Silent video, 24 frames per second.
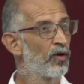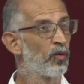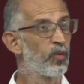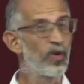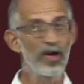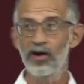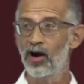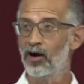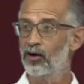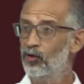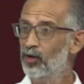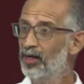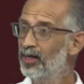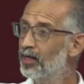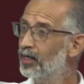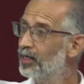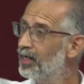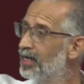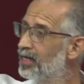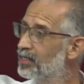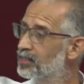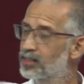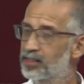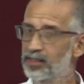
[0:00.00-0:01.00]
We're not looking
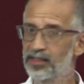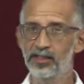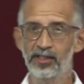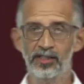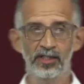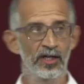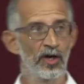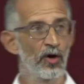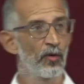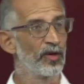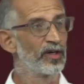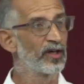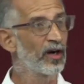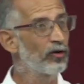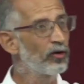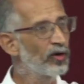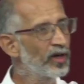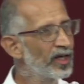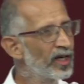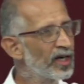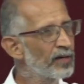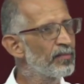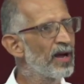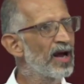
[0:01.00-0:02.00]
at ACEs. We're not
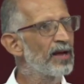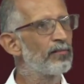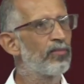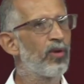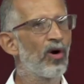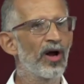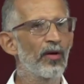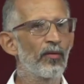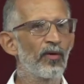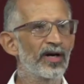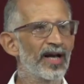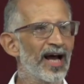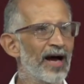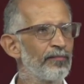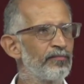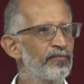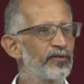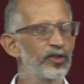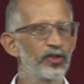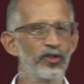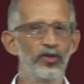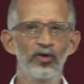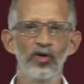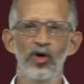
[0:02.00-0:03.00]
looking at, my boy, what
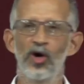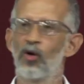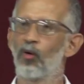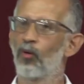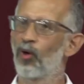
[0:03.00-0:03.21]
happened to you.